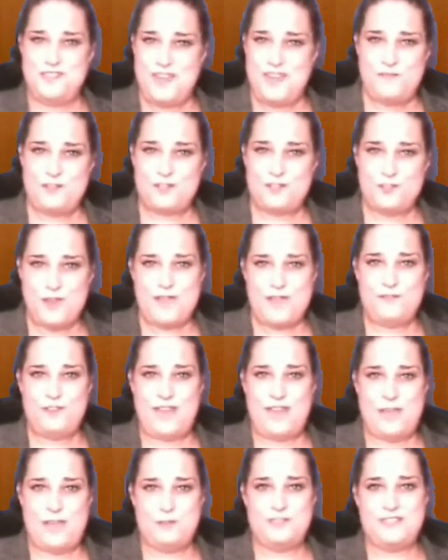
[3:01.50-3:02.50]
who has never
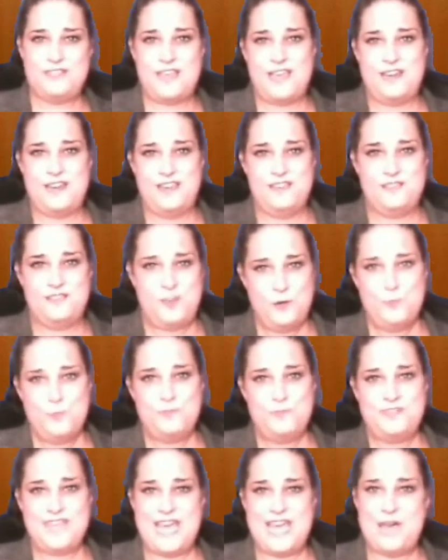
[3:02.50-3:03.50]
traveled outside his
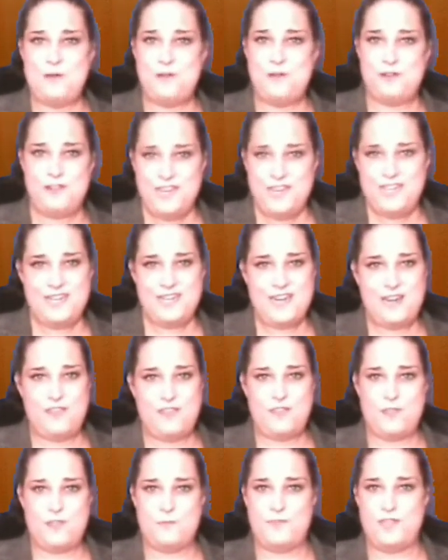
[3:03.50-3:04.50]
hometown or eaten
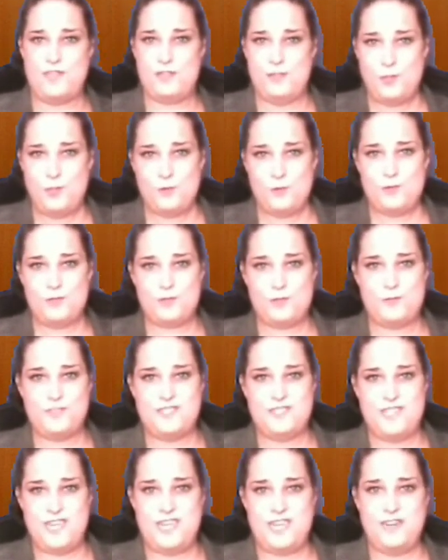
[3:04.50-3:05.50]
anything but local
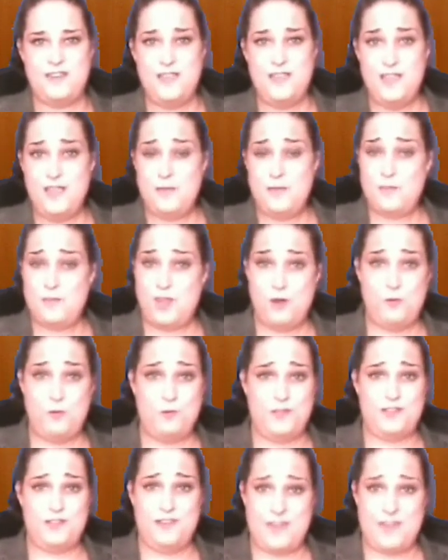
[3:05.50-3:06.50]
cuisine, but
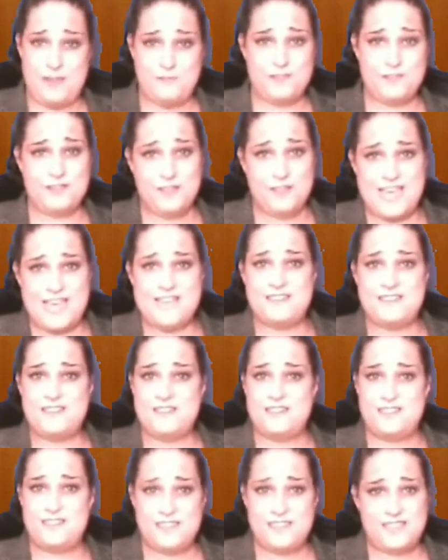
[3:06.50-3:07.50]
who will
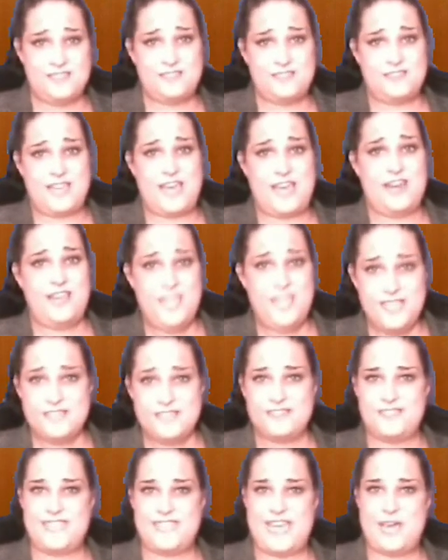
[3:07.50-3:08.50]
nevertheless insist that
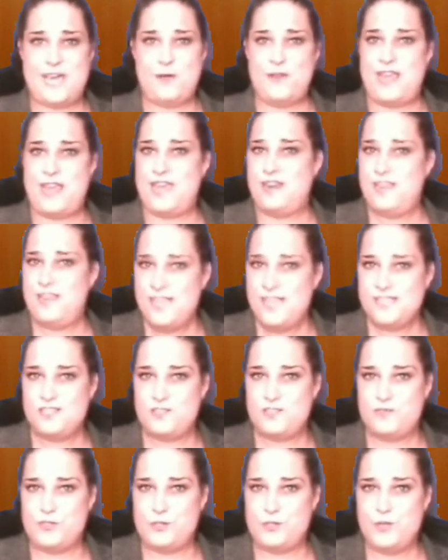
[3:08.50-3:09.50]
his town and
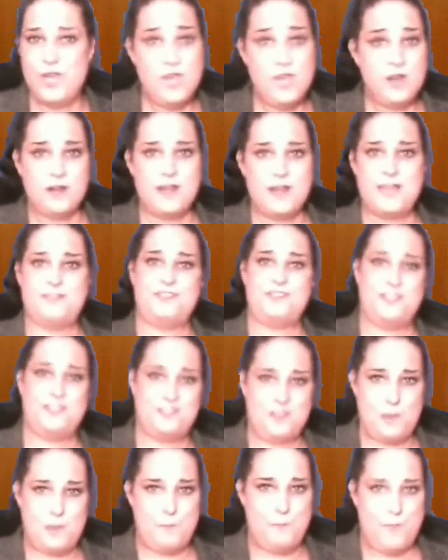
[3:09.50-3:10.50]
his food are not
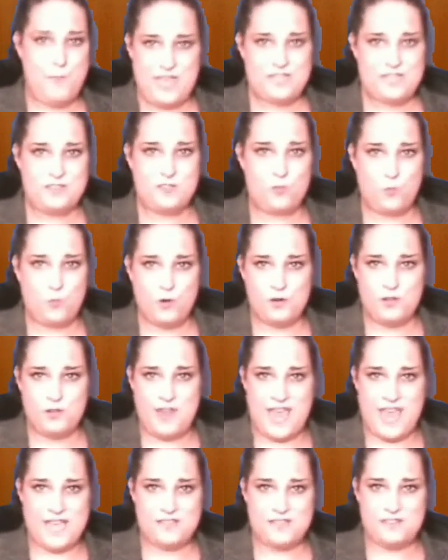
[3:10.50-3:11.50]
just the best the
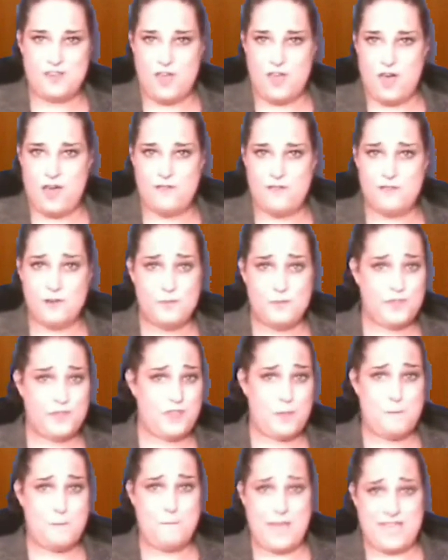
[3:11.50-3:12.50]
world has to offer,
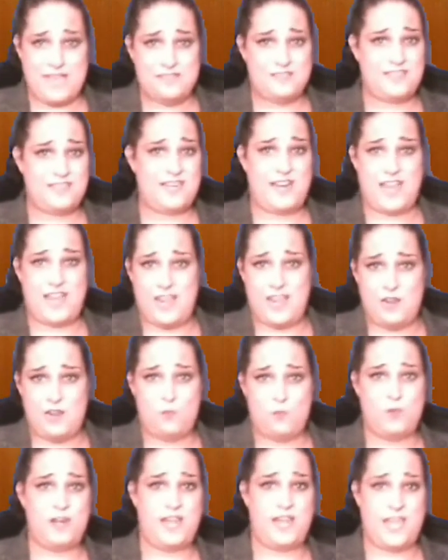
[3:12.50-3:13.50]
but the best that
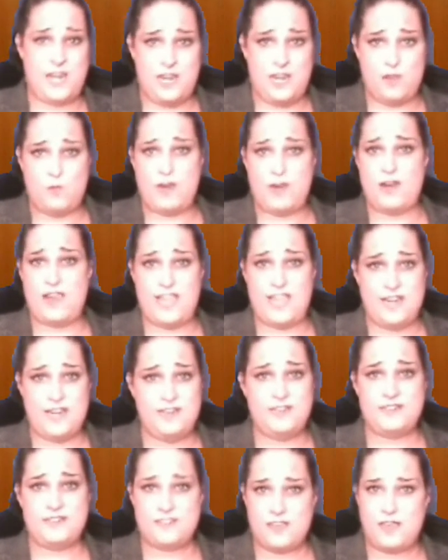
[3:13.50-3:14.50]
anyone, anywhere,
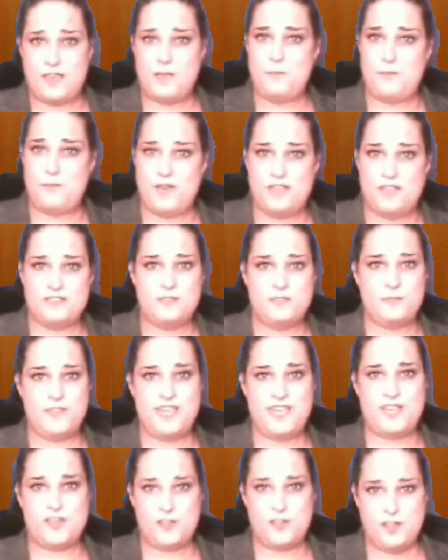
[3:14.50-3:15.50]
anytime
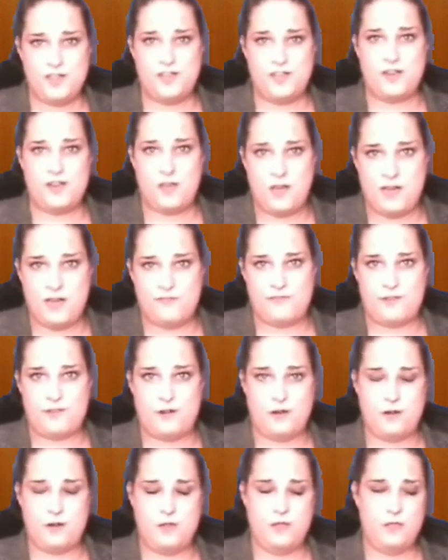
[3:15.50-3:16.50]
possibly could
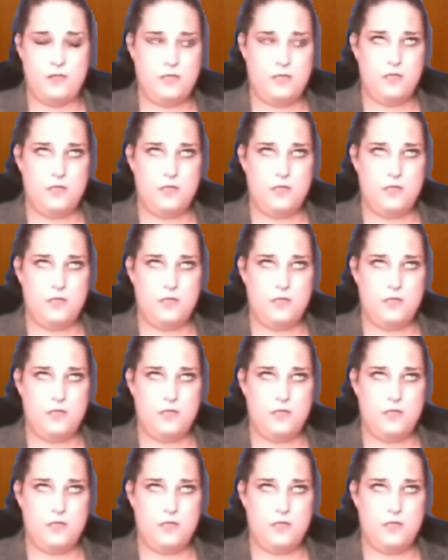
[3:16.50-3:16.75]
offer.